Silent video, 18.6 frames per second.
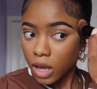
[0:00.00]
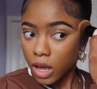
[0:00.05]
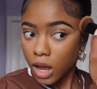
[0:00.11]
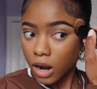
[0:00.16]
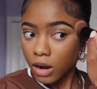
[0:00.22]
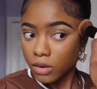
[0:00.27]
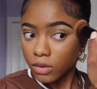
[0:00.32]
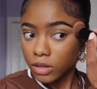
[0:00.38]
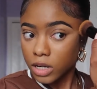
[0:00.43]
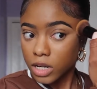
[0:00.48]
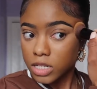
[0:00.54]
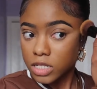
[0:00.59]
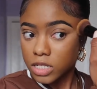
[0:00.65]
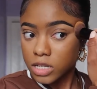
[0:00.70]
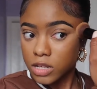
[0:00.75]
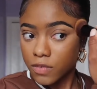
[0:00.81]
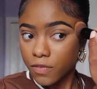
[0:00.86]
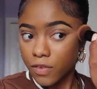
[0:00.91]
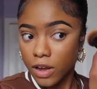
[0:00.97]
This
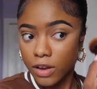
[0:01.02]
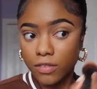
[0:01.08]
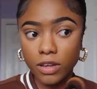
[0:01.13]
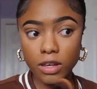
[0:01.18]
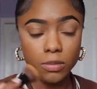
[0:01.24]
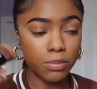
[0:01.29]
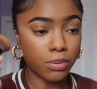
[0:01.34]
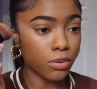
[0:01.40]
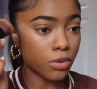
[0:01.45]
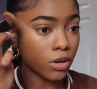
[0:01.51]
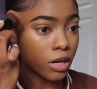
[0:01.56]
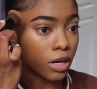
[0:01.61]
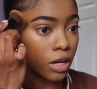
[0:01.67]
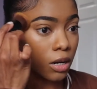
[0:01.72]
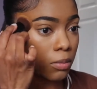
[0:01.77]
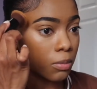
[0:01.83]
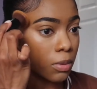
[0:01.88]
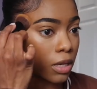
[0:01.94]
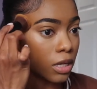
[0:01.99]
is very important
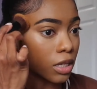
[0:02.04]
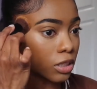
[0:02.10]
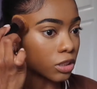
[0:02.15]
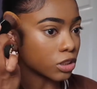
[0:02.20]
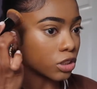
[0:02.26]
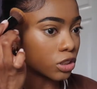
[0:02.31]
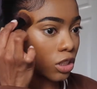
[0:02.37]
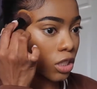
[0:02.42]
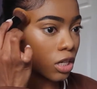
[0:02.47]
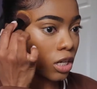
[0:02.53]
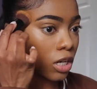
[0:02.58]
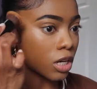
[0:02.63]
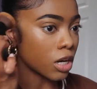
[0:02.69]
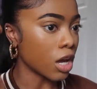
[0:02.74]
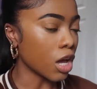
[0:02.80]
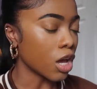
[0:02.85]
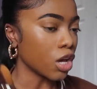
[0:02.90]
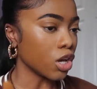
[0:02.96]
in making sure,